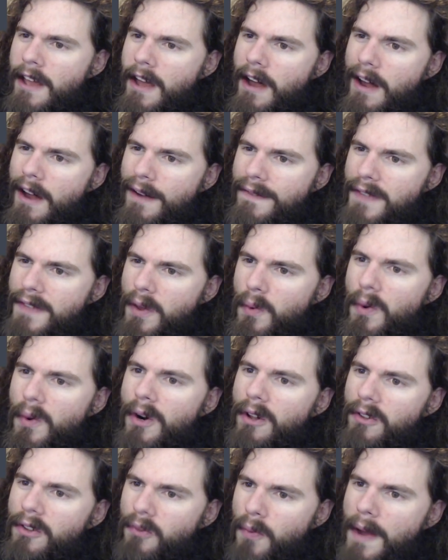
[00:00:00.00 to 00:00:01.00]
of the
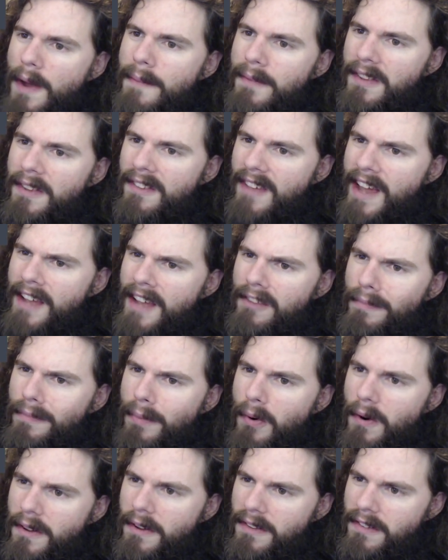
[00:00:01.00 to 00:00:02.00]
world's weapons
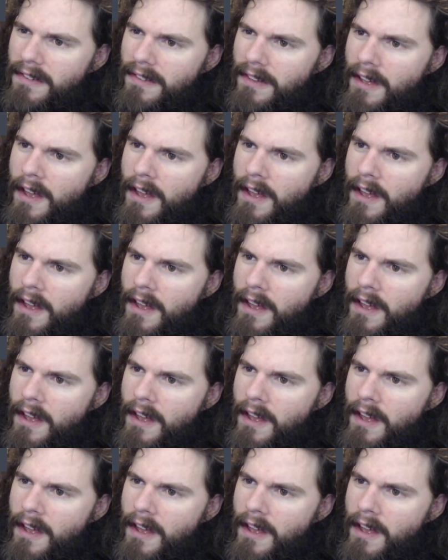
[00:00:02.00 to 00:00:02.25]
exports.